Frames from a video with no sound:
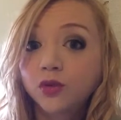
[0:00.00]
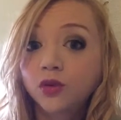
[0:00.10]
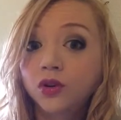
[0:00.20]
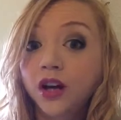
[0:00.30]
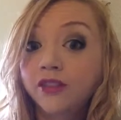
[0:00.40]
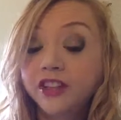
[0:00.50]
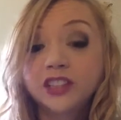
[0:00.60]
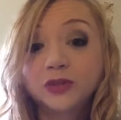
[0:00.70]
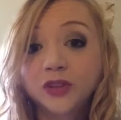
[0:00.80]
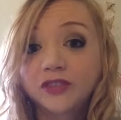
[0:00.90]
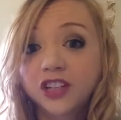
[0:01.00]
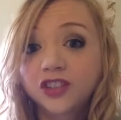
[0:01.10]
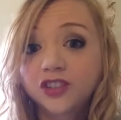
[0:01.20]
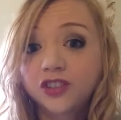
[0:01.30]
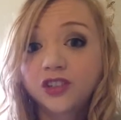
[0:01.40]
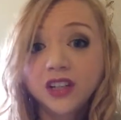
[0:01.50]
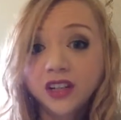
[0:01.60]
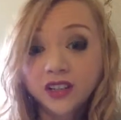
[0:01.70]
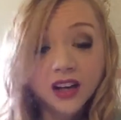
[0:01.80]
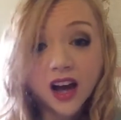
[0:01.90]
or a fitness professional,
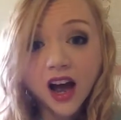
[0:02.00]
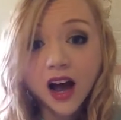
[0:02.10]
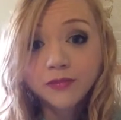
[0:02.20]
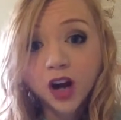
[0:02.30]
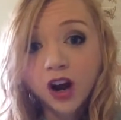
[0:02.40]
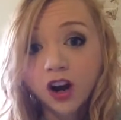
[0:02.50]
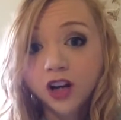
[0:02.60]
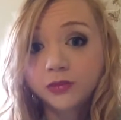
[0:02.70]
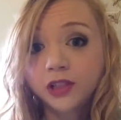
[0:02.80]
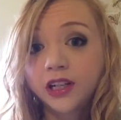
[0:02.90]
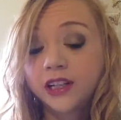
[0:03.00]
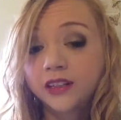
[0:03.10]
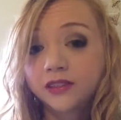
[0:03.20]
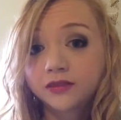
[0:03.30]
I'm not harboring,